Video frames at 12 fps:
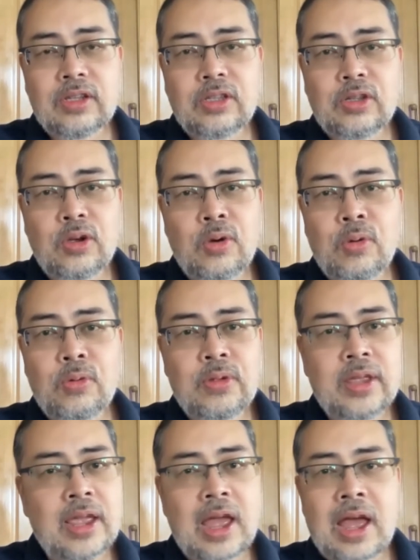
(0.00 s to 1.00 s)
So
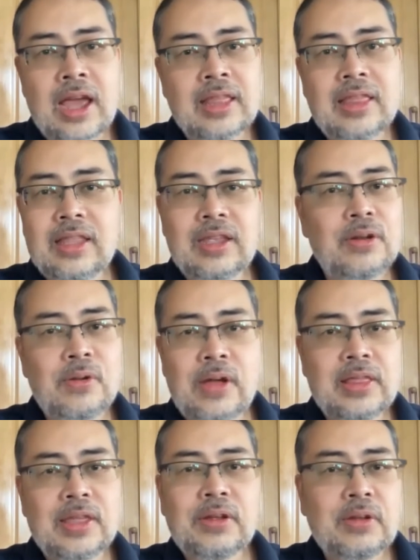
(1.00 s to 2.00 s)
yeah, I
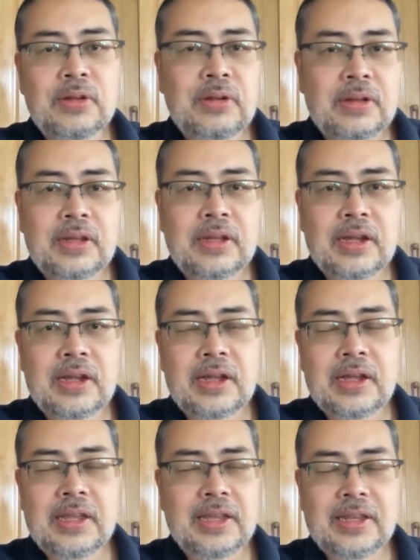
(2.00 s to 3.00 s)
think
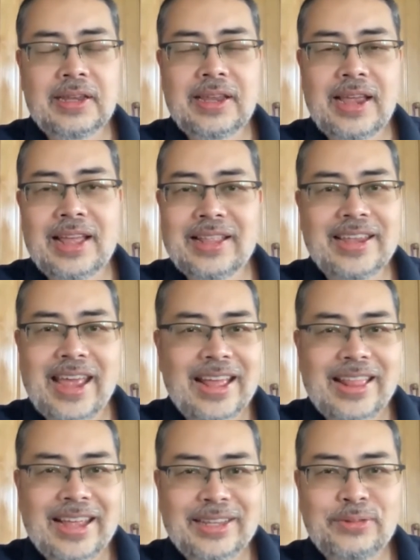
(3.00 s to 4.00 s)
yeah,
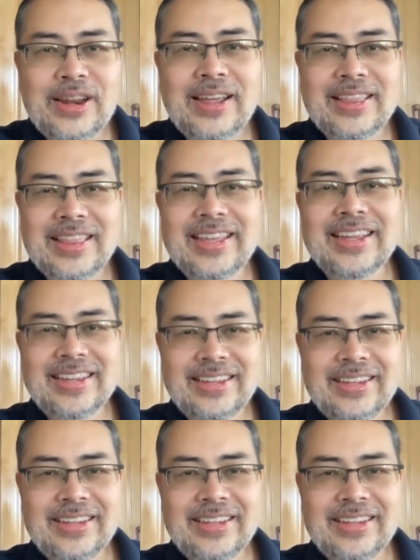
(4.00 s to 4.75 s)
that's what I think.